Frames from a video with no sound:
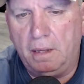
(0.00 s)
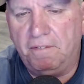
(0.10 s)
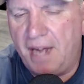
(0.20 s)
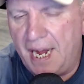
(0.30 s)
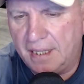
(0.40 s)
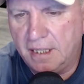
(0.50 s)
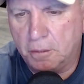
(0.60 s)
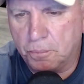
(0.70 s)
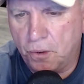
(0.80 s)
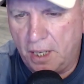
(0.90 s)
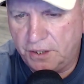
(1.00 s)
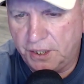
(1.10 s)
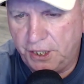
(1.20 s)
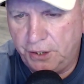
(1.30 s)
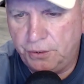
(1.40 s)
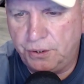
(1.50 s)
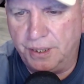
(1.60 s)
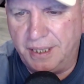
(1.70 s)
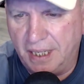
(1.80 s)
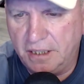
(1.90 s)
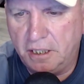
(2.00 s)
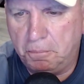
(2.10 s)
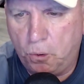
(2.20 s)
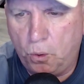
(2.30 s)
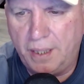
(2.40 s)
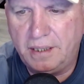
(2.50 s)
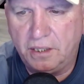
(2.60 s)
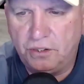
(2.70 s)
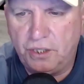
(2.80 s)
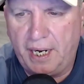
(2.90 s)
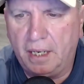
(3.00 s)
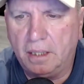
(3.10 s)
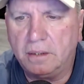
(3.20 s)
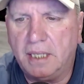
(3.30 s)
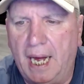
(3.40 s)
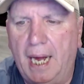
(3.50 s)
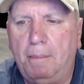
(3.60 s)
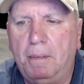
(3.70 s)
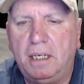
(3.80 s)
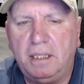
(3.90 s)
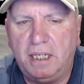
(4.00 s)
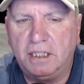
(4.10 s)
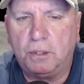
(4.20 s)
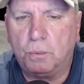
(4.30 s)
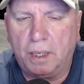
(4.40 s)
The fact that the prosecution doesn't point to jail time doesn't